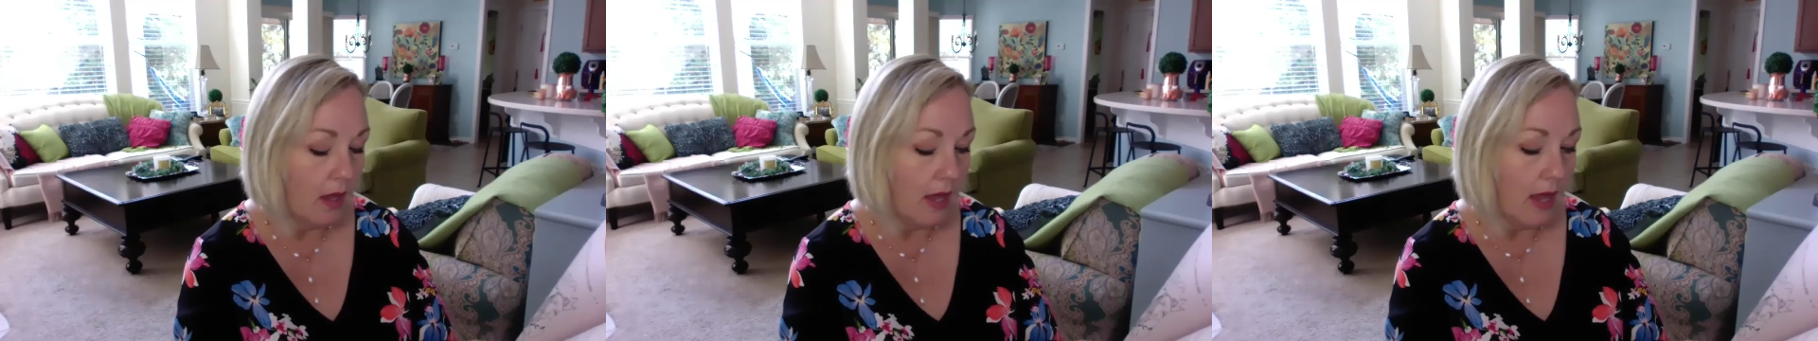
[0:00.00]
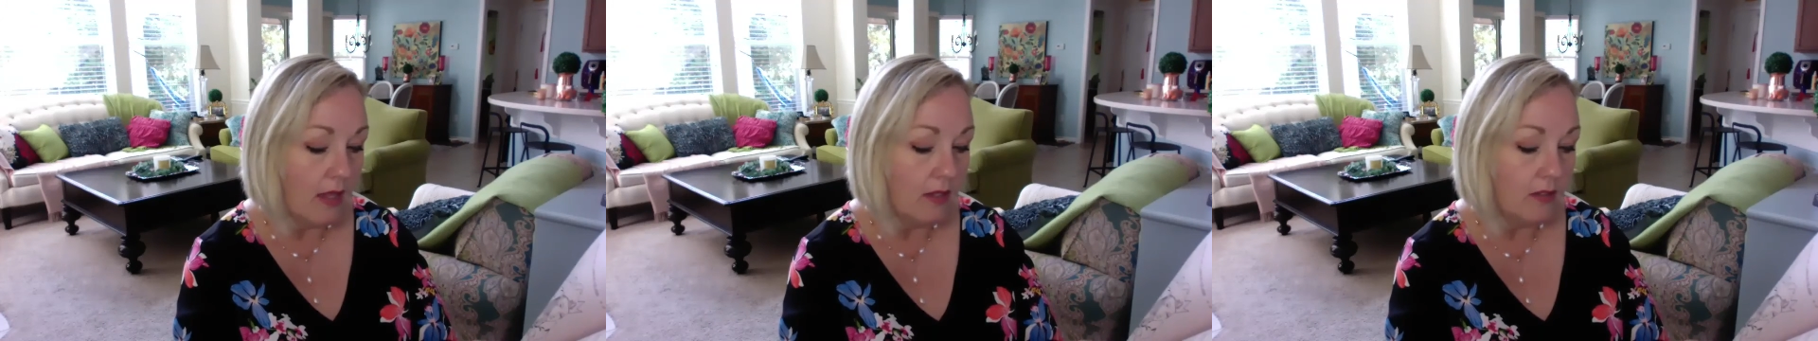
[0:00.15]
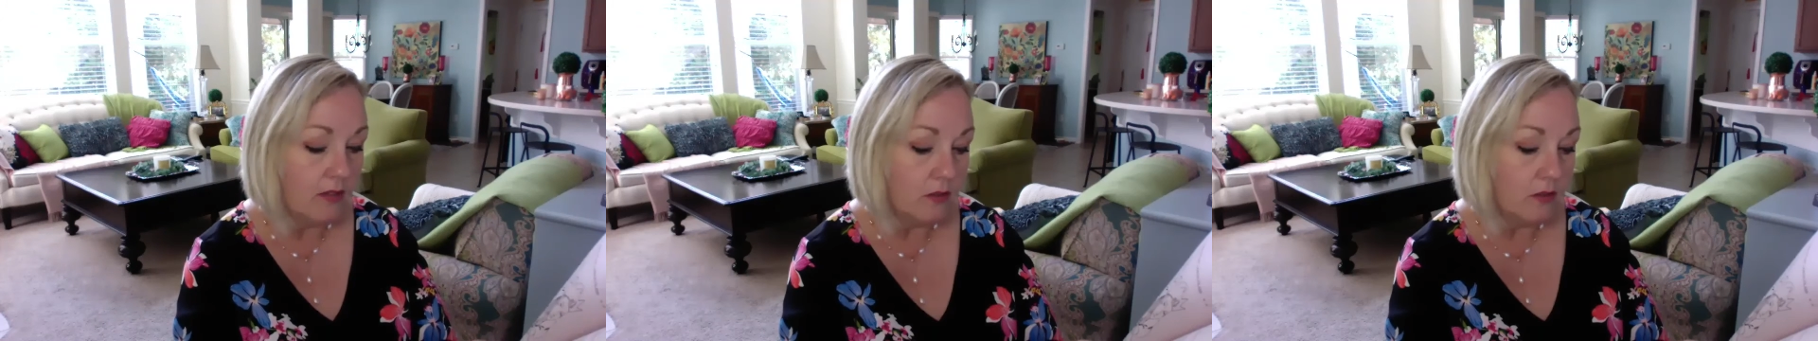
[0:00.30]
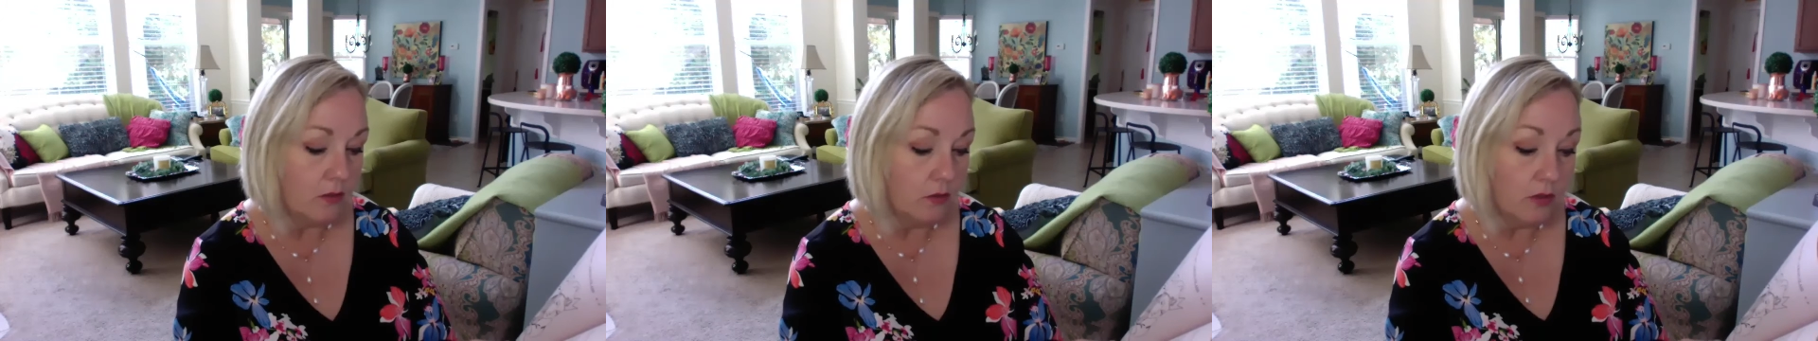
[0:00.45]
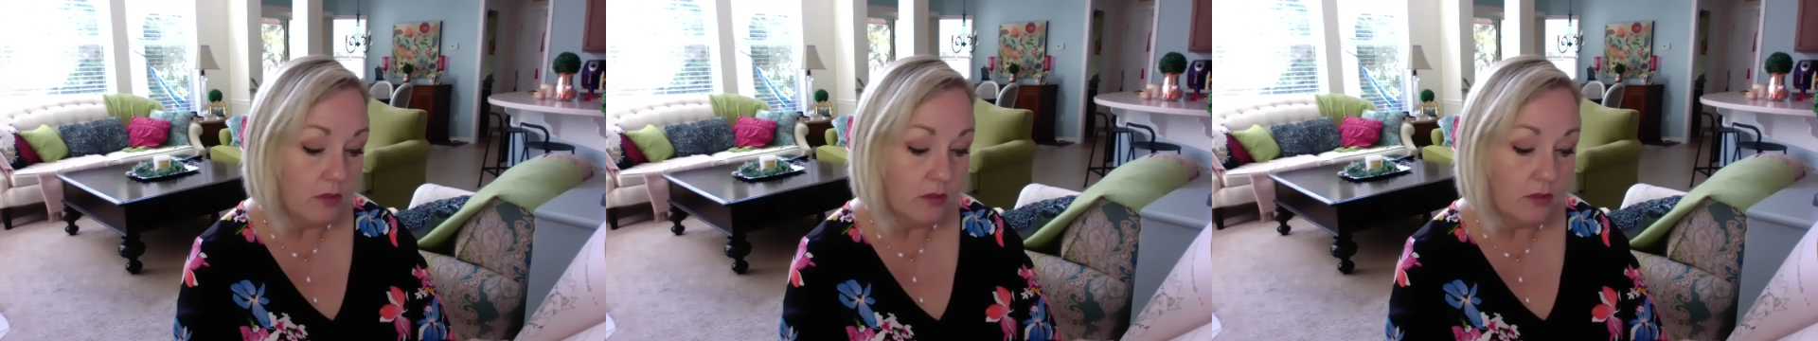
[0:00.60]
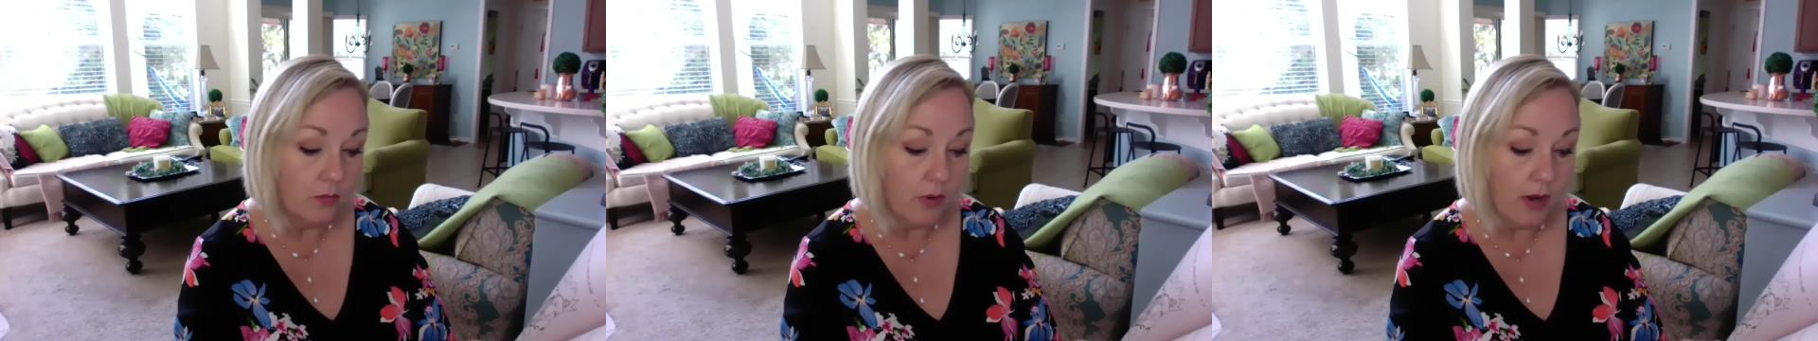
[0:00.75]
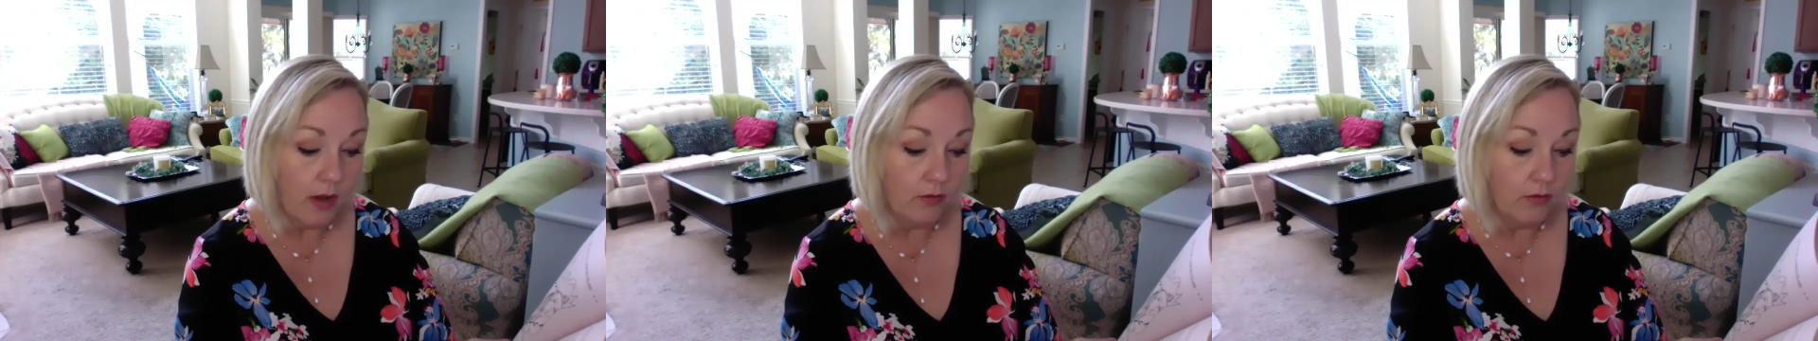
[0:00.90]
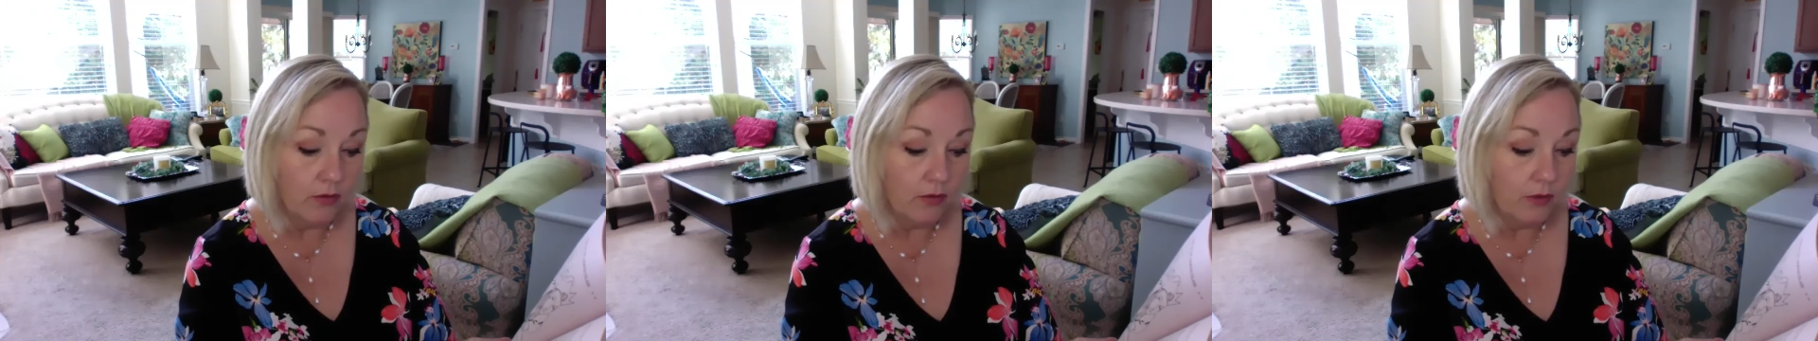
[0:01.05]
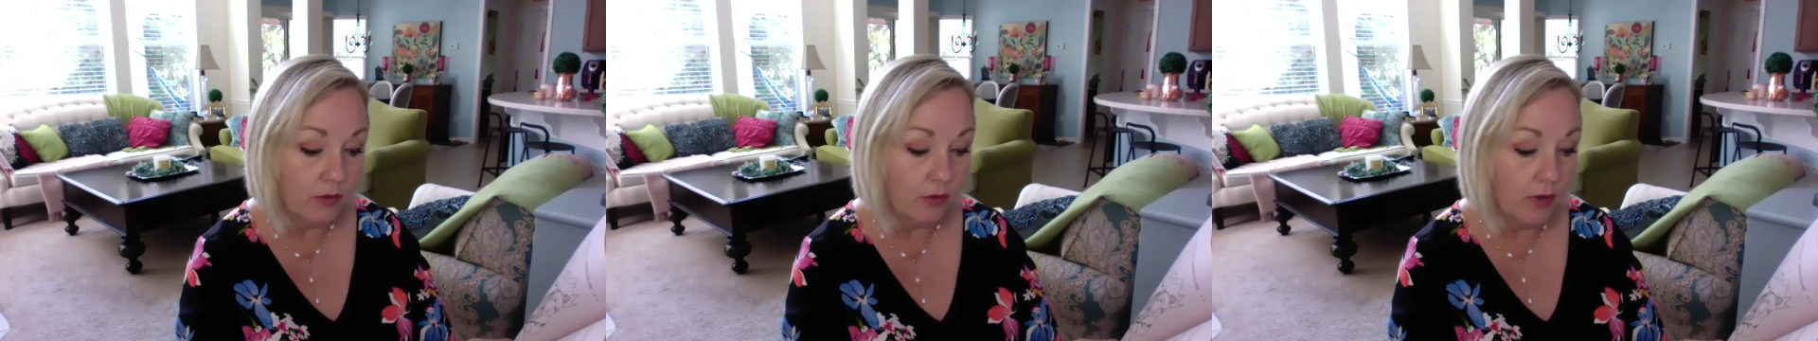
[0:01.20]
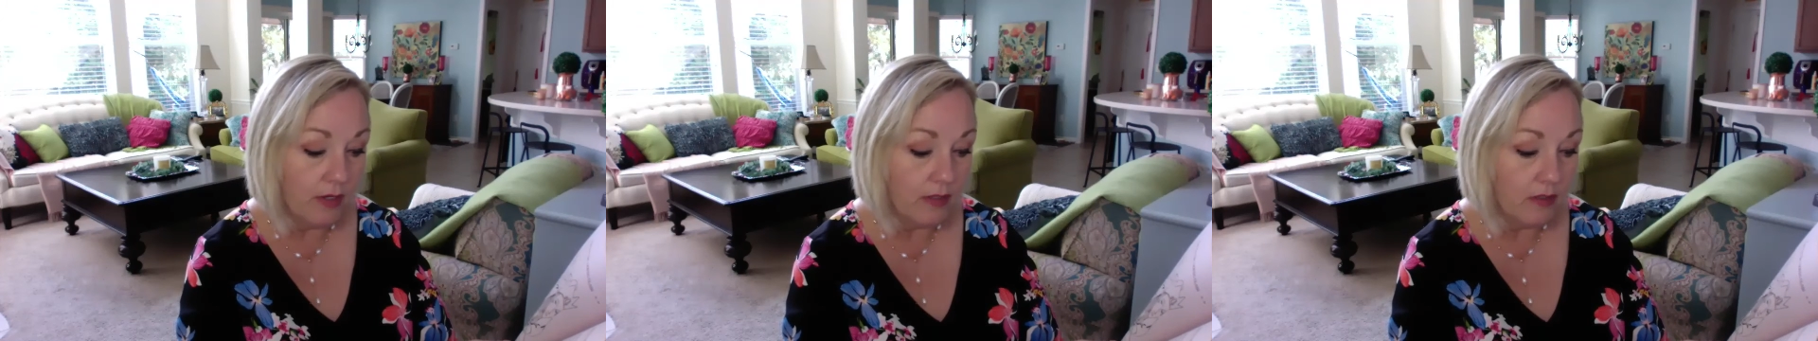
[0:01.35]
Alice looked around her in
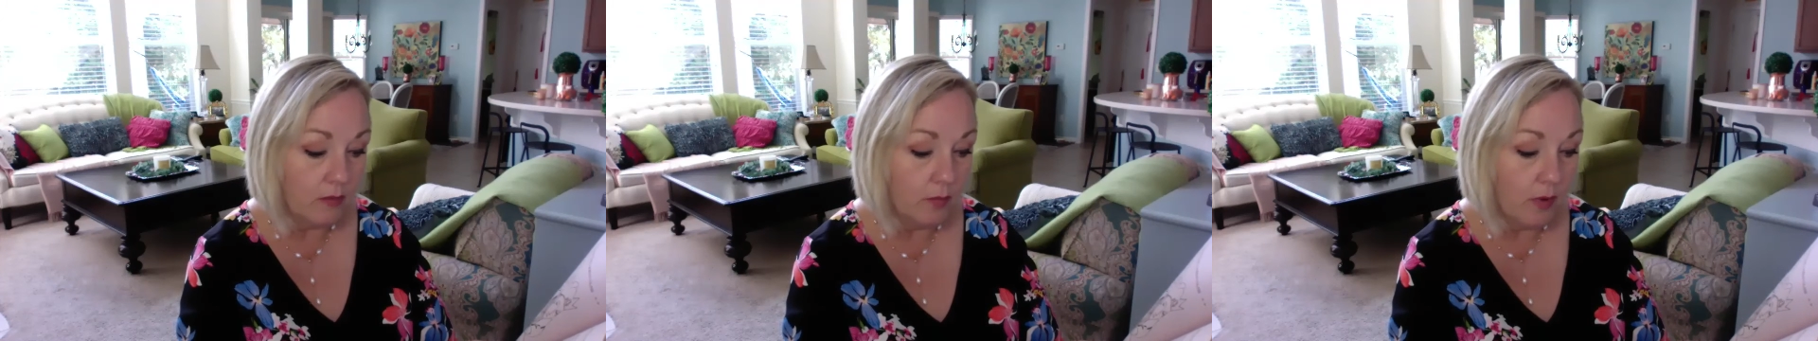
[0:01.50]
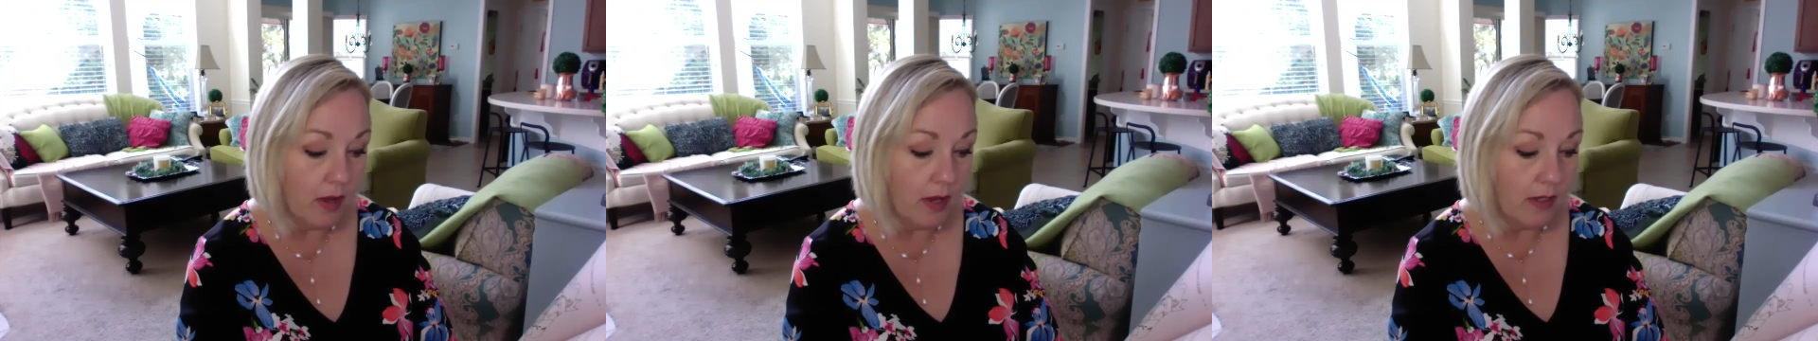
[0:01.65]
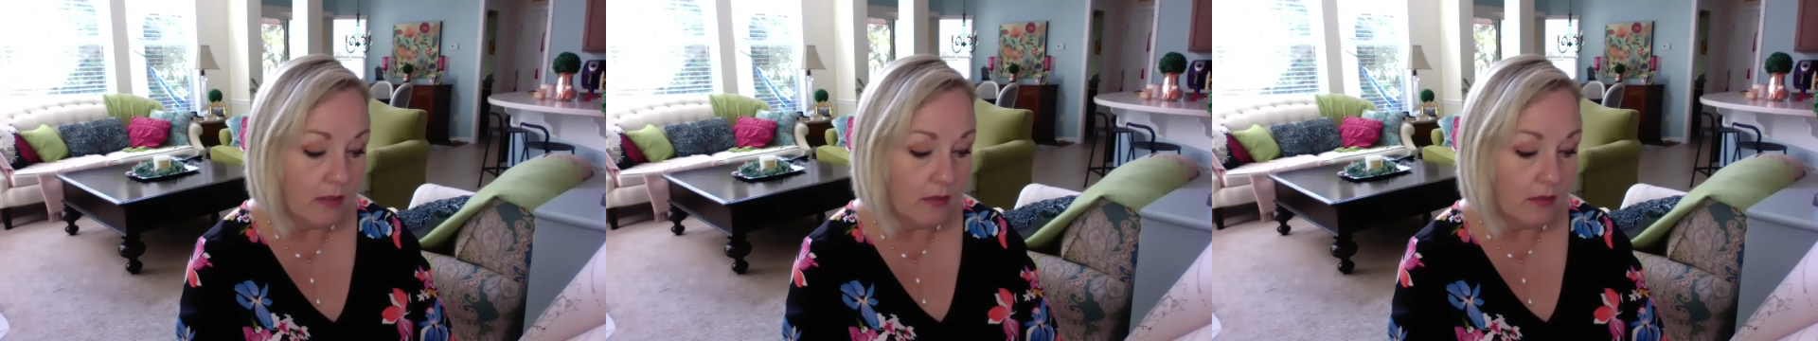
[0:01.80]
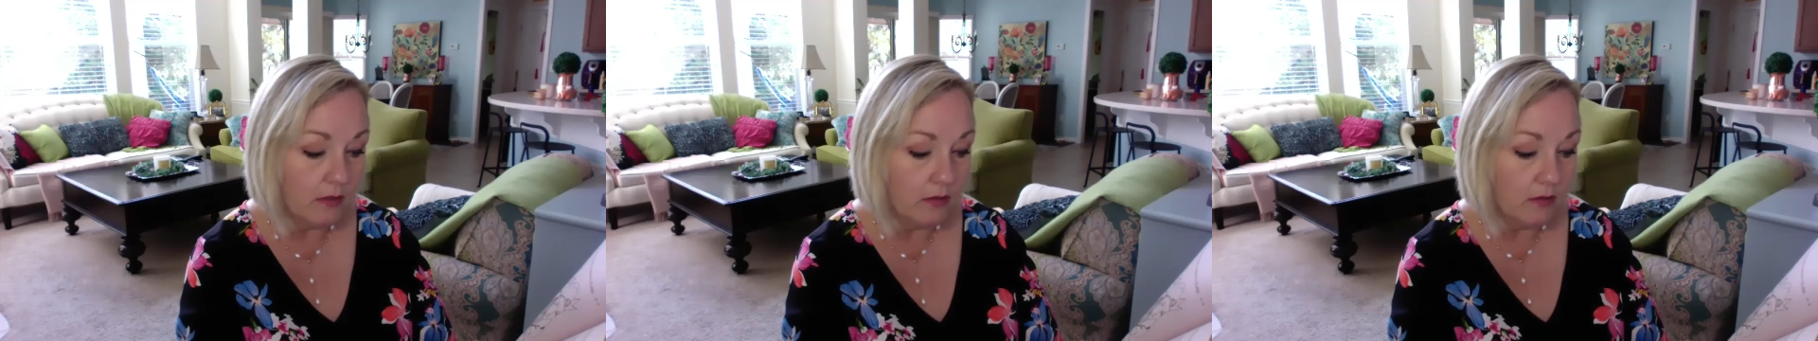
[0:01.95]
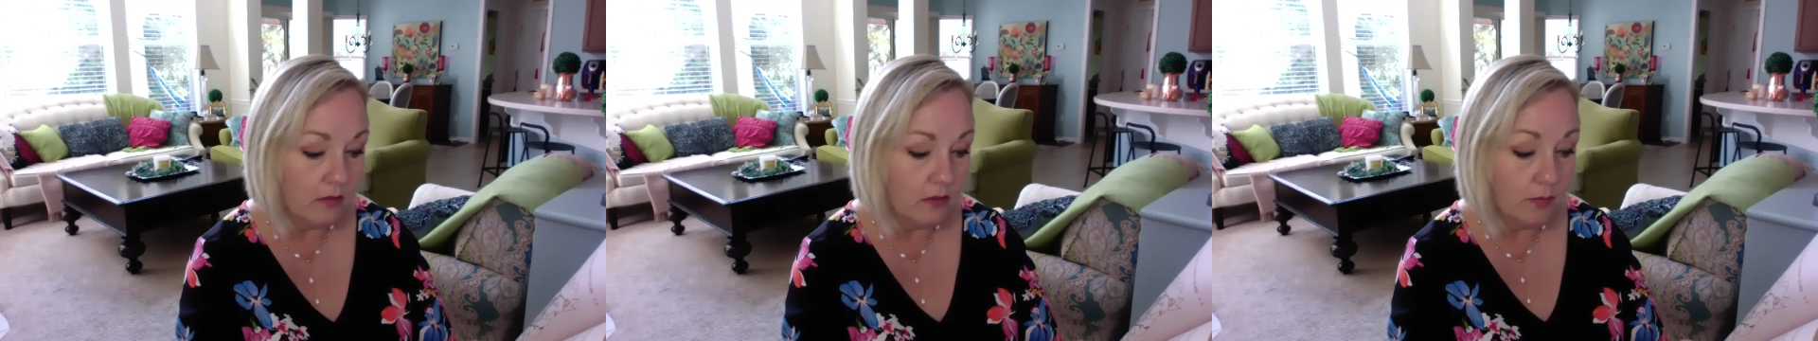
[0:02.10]
great surprise.